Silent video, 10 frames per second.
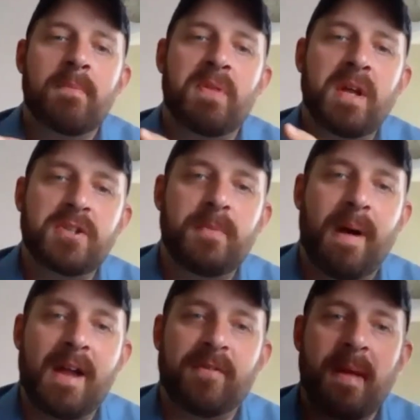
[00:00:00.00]
This you
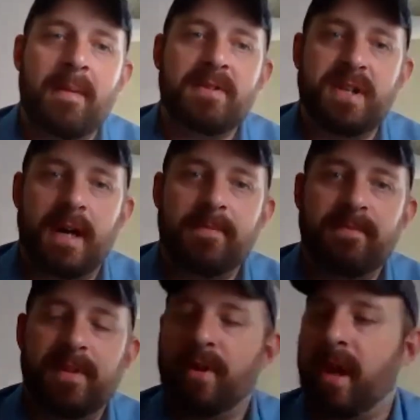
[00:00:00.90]
buy from Amazon,
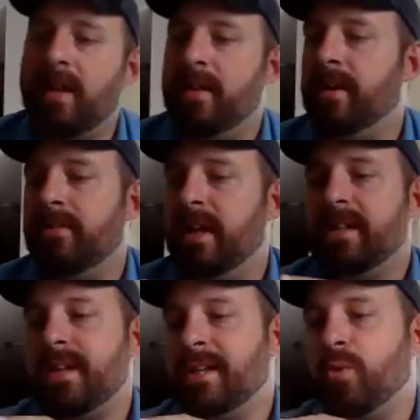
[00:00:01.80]
okay? Literally,
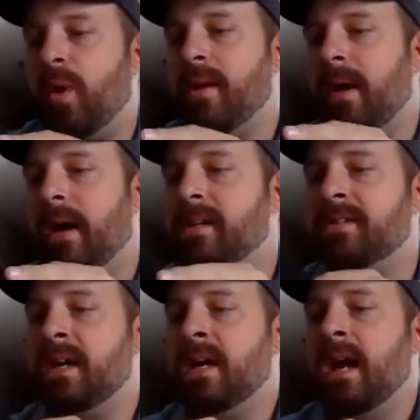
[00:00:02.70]
it's like $20.
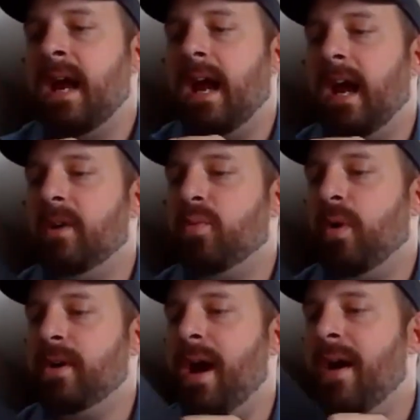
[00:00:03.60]
And
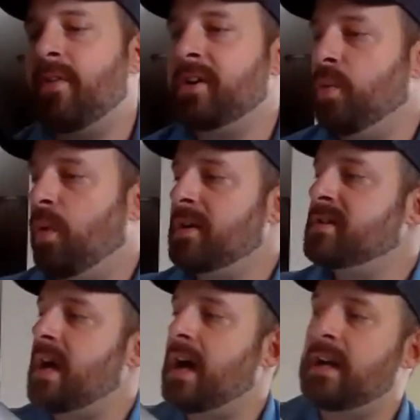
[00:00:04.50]
what you have on your one
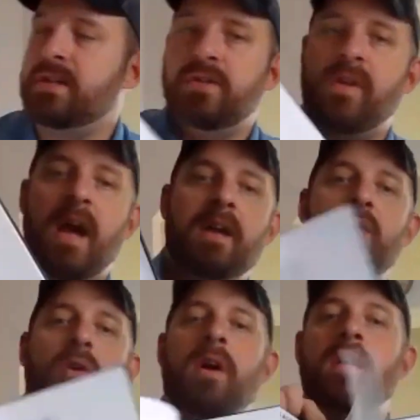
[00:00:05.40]
side is you've got
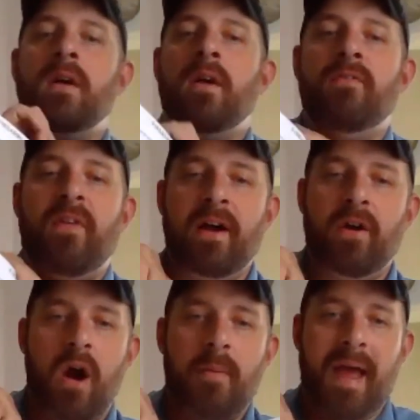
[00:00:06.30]
your
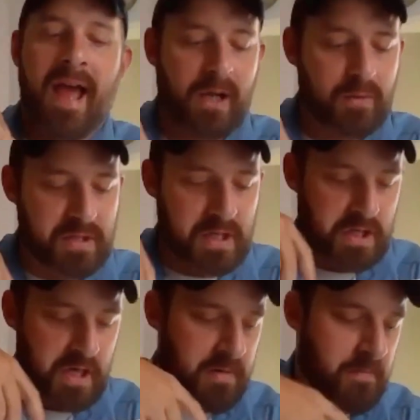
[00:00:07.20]
firearm
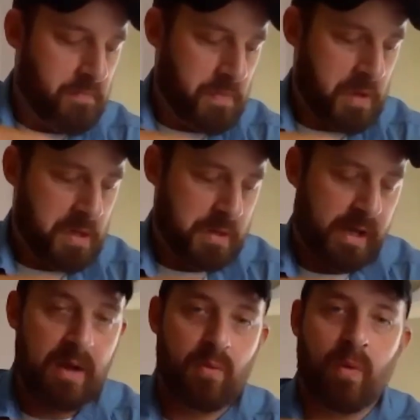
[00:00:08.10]
acquisition,
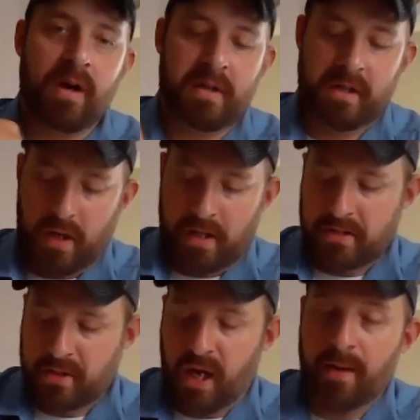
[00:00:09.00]
okay? Where did the
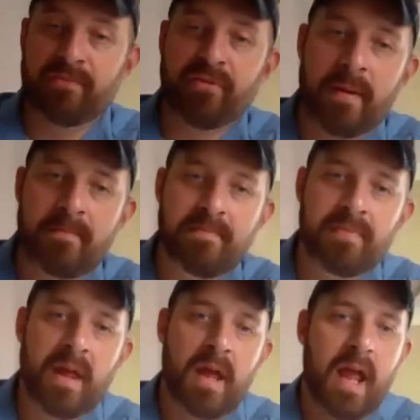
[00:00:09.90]
guns come from?
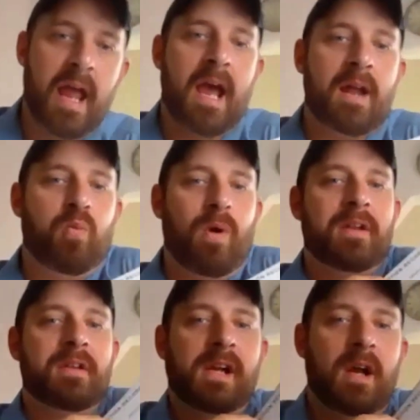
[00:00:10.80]
And where
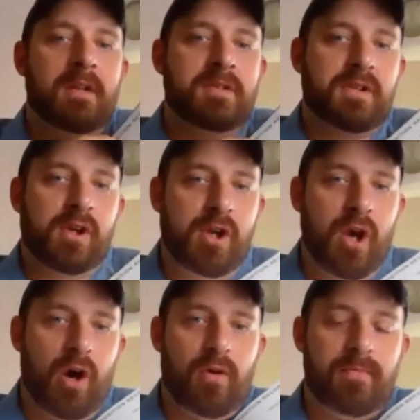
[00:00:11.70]
did the guns
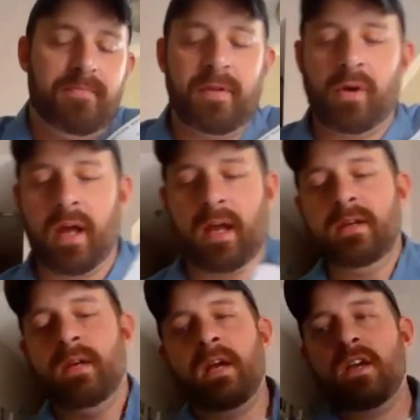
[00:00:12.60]
go? Okay.
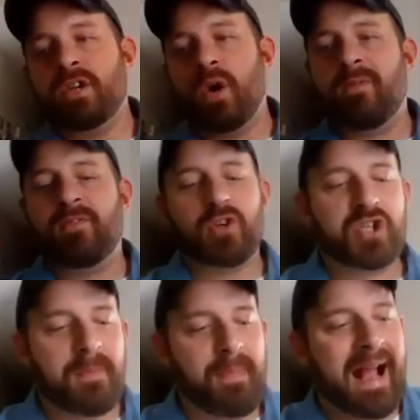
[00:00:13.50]
So if you're
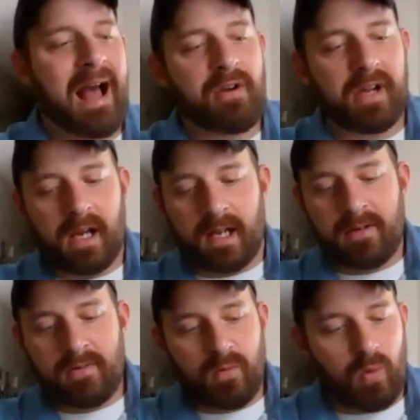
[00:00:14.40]
shipping out a
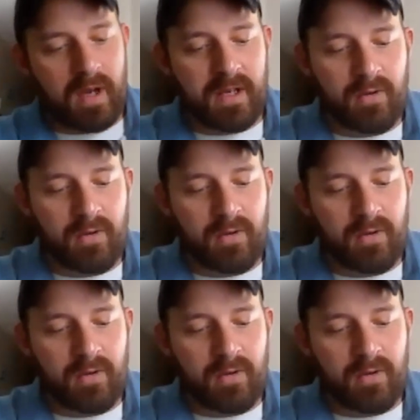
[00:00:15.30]
gun, what